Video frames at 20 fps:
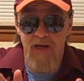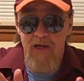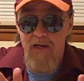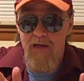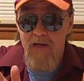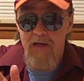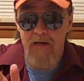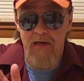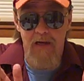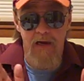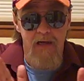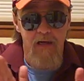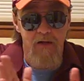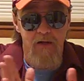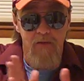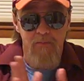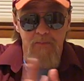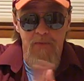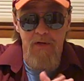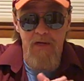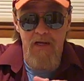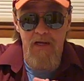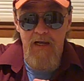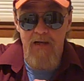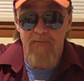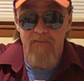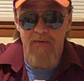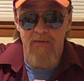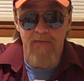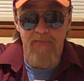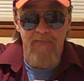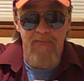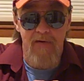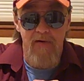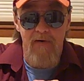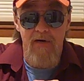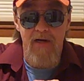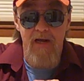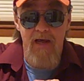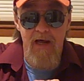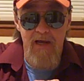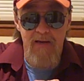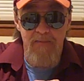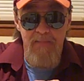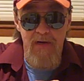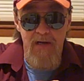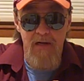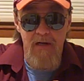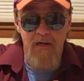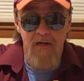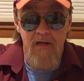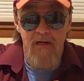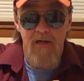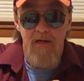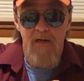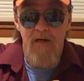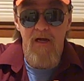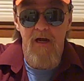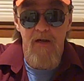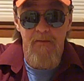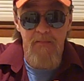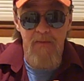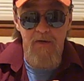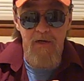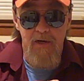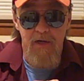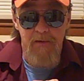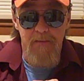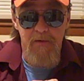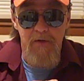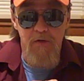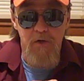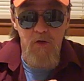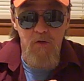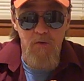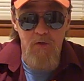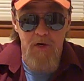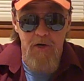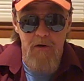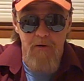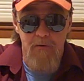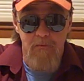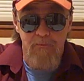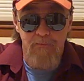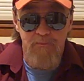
and I hope you have a very happy up and coming New Year.